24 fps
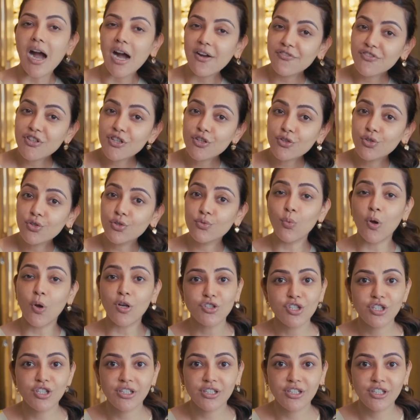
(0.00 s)
After a good
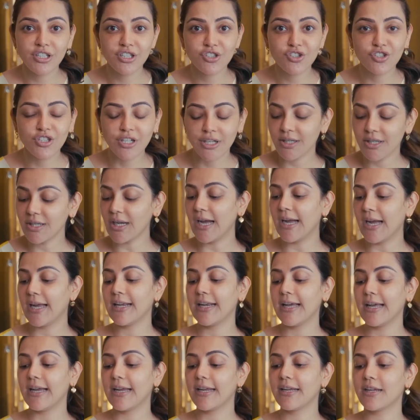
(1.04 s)
wash and conditioning, I
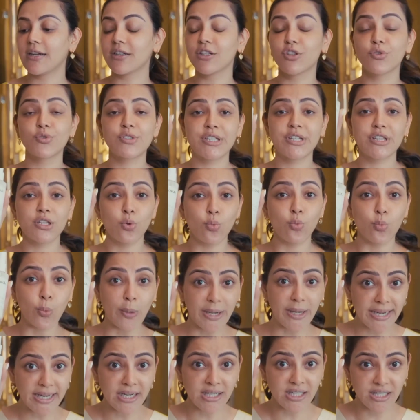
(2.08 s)
like using the
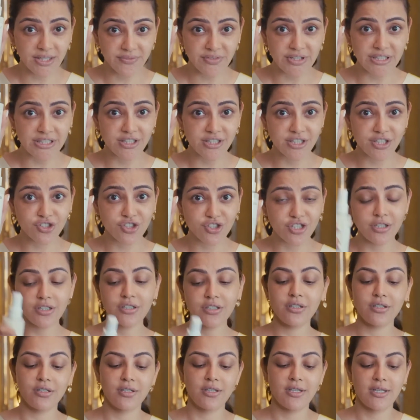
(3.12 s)
Way leave-in
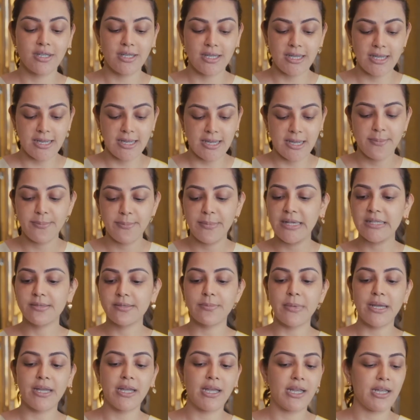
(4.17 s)
conditioner. Makes
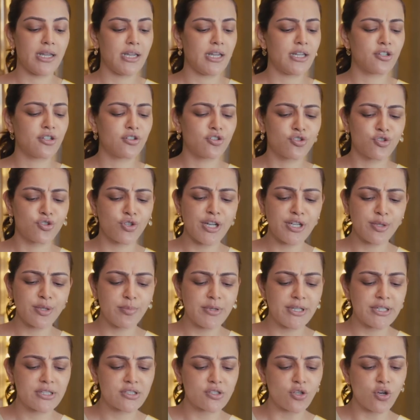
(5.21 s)
my hair
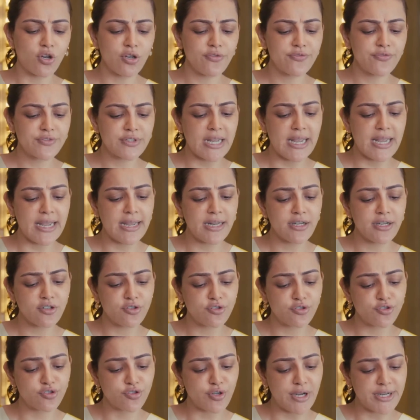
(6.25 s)
incredibly soft and
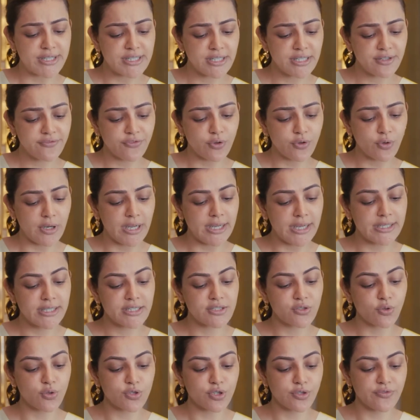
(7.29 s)
ready for any
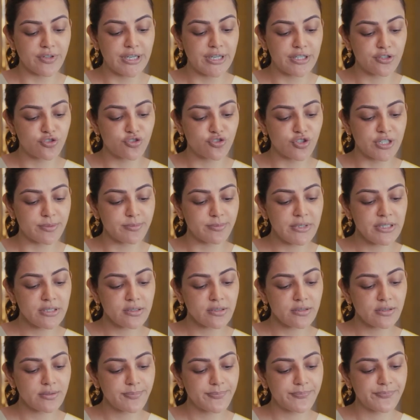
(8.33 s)
sort of heat treatment.